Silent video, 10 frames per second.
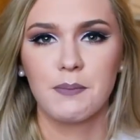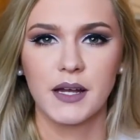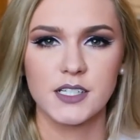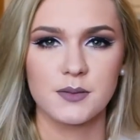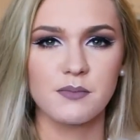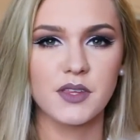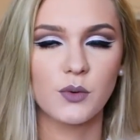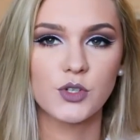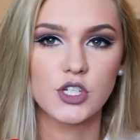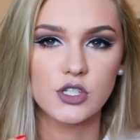I picked up something
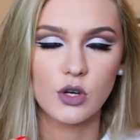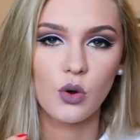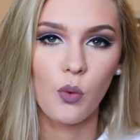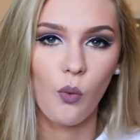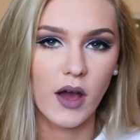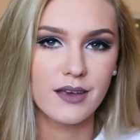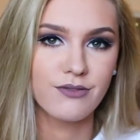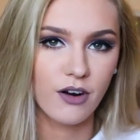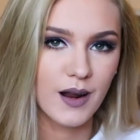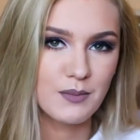which is quite
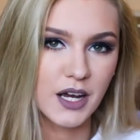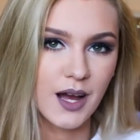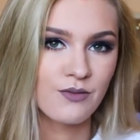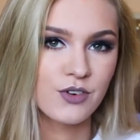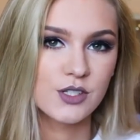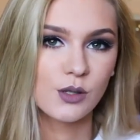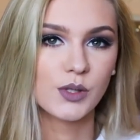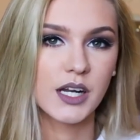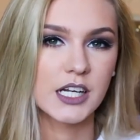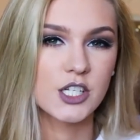far out my comfort
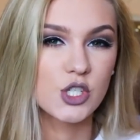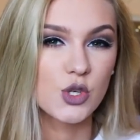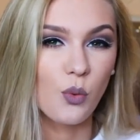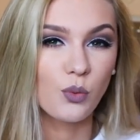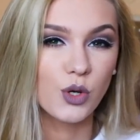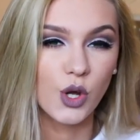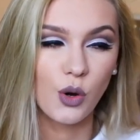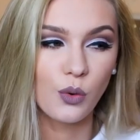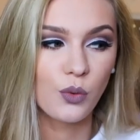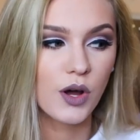zone, and I don't
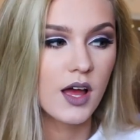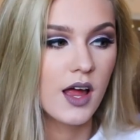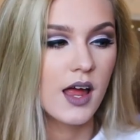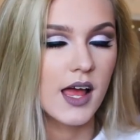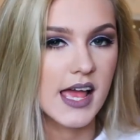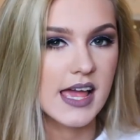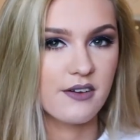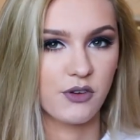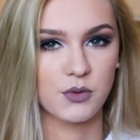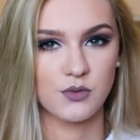know
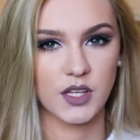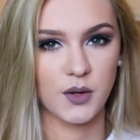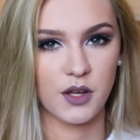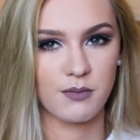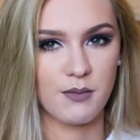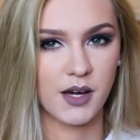if it was really worth my